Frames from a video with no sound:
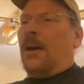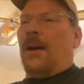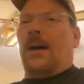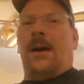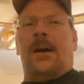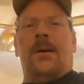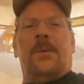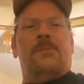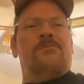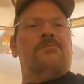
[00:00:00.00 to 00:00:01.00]

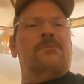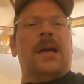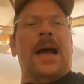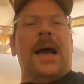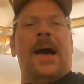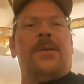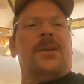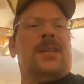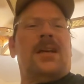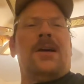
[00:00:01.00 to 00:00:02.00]
uh, how the
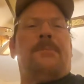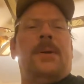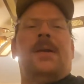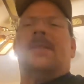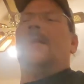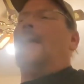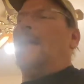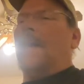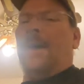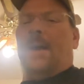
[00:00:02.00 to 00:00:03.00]
setup is,
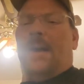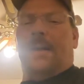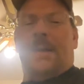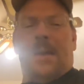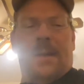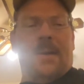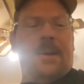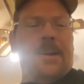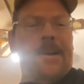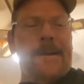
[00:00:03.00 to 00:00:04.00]
and
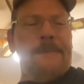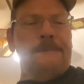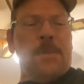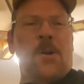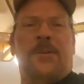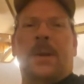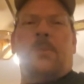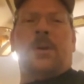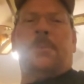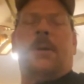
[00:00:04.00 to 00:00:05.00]
um, hopefully it
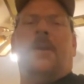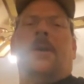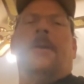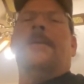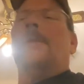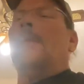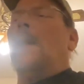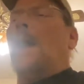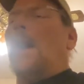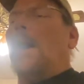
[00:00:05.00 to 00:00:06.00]
works pretty good.
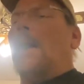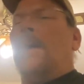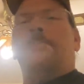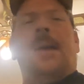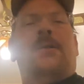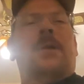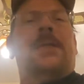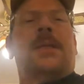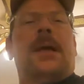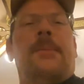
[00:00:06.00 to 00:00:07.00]
Uh, main
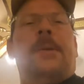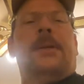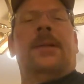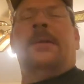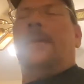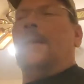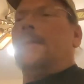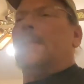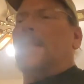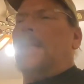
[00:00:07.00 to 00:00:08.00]
reason I'm building
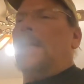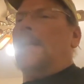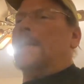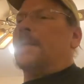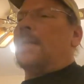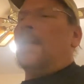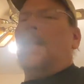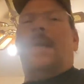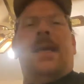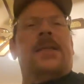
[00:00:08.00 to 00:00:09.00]
this is
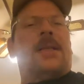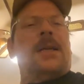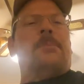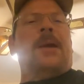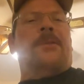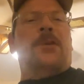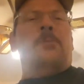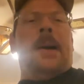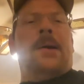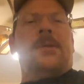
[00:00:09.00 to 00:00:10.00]
it's going to be a few
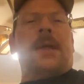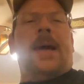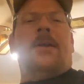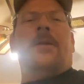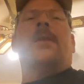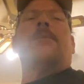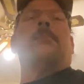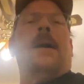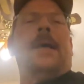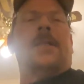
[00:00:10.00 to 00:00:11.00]
pounds lighter than
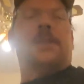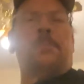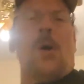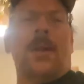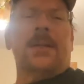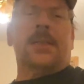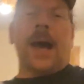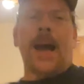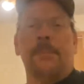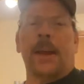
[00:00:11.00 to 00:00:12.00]
my smallest
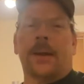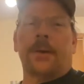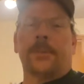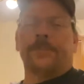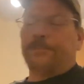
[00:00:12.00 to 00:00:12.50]
high banker.